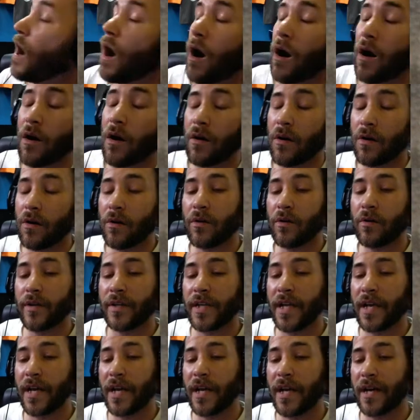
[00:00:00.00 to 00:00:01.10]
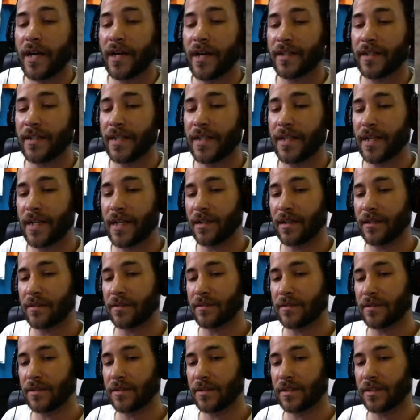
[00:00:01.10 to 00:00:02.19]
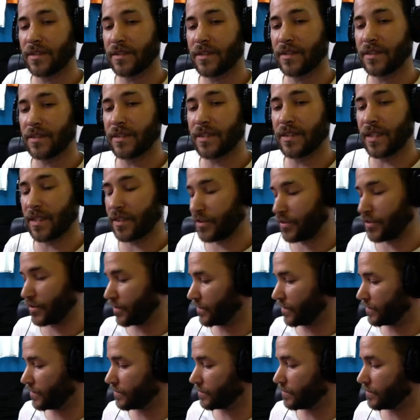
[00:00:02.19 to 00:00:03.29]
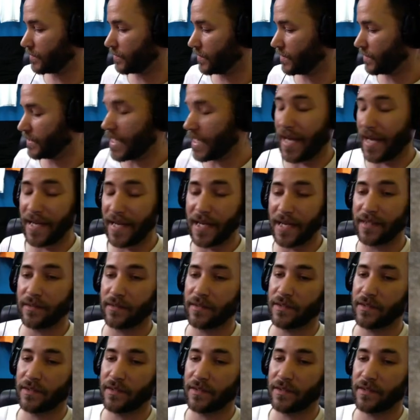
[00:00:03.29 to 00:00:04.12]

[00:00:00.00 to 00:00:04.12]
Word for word: Oh yeah, yeah. And yeah, sure. Yeah, I, I,